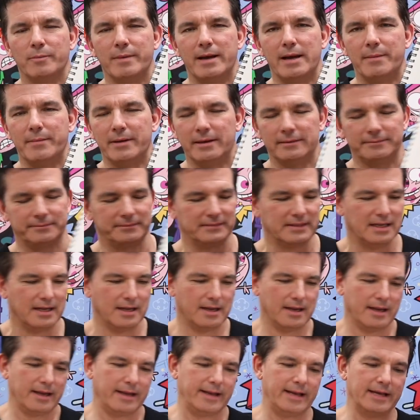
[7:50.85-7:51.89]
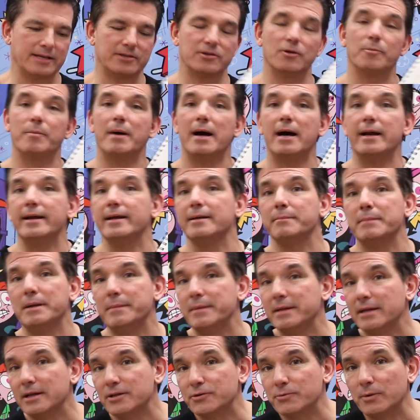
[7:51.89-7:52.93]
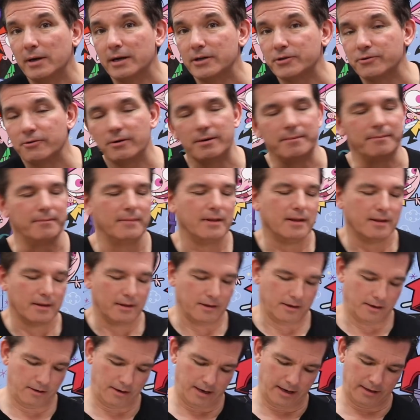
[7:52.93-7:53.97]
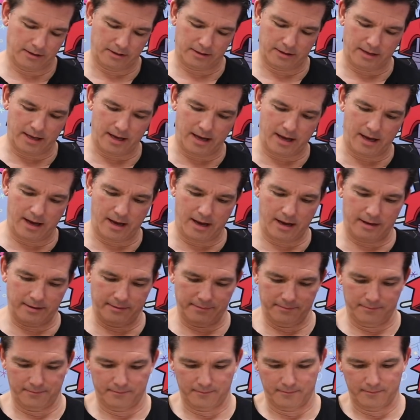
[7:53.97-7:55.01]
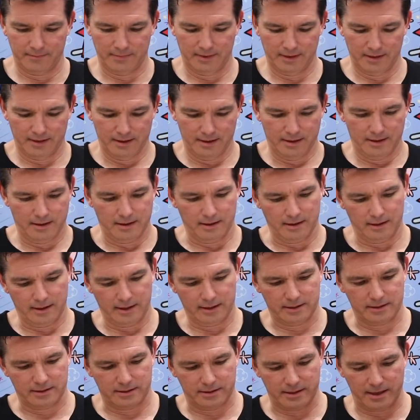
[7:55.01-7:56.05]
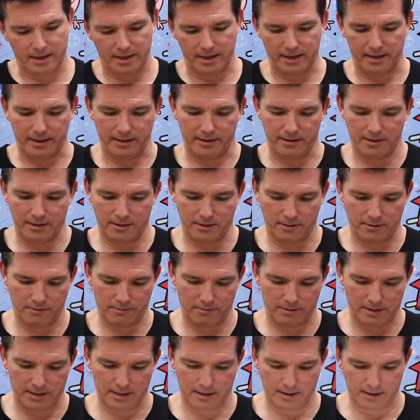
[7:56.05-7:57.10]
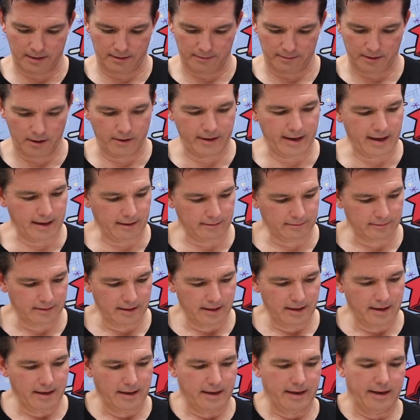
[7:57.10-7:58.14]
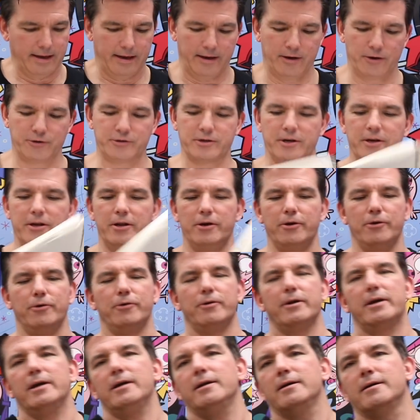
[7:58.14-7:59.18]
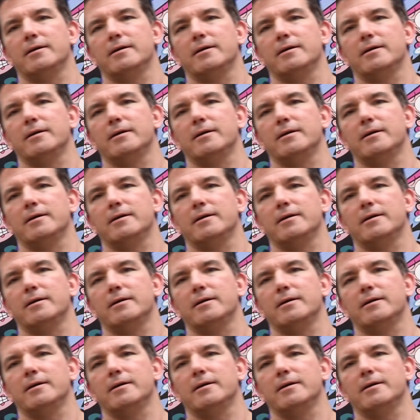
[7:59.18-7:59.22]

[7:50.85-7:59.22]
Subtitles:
Batman. He has no body. Maybe that's why he's grim. All right, then let's see. Oh yeah. Here's a NOOG